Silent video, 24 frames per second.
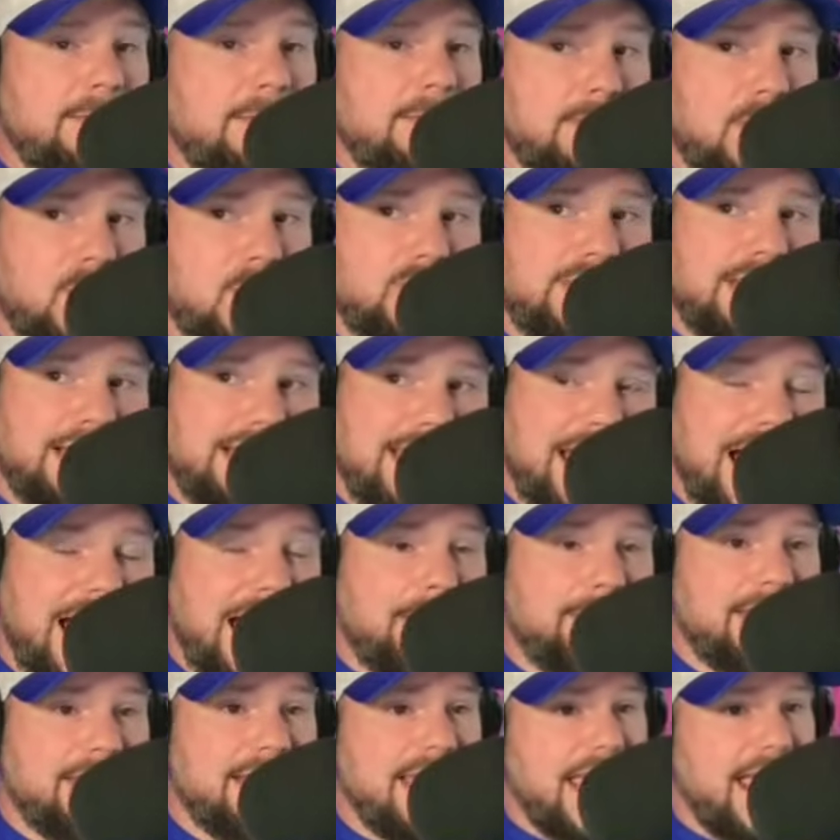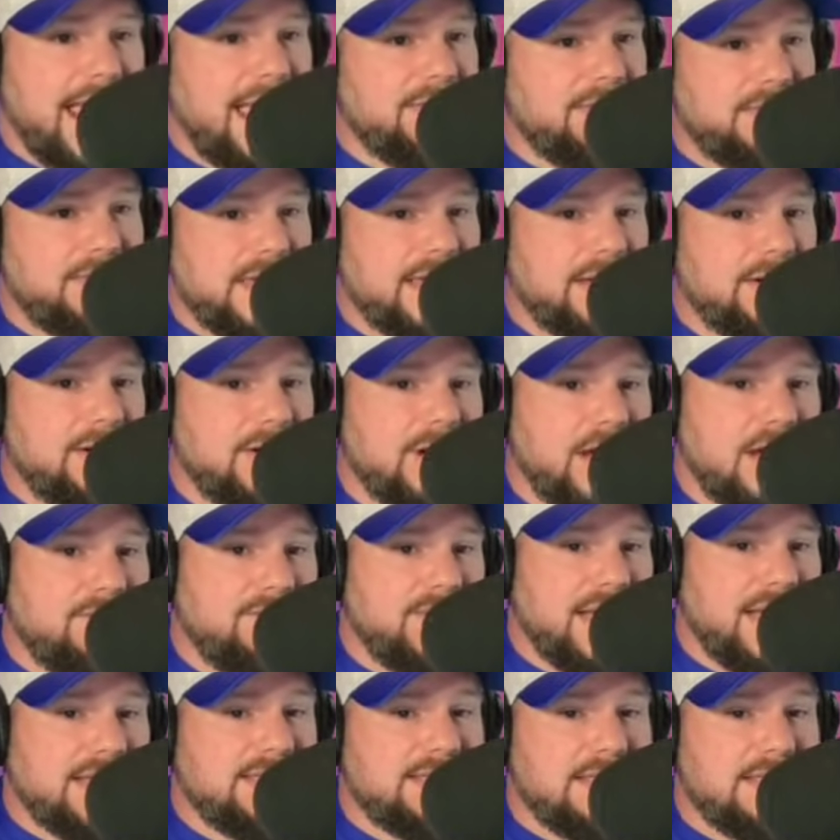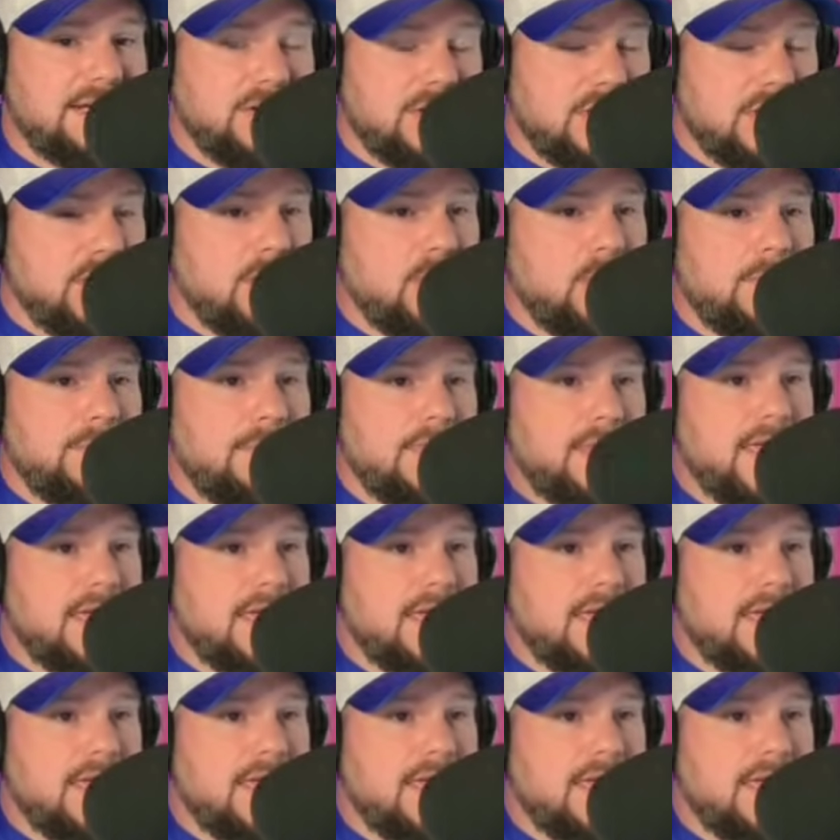music, comedy, and theater events near you.